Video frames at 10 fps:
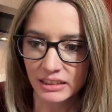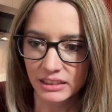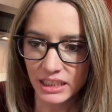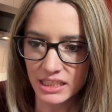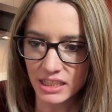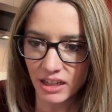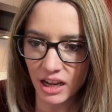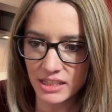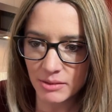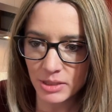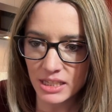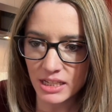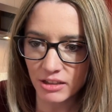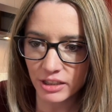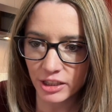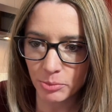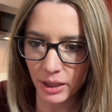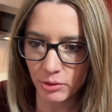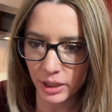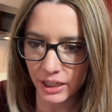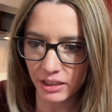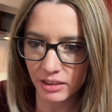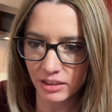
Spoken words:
Lisa, awesome to see you here, by the way.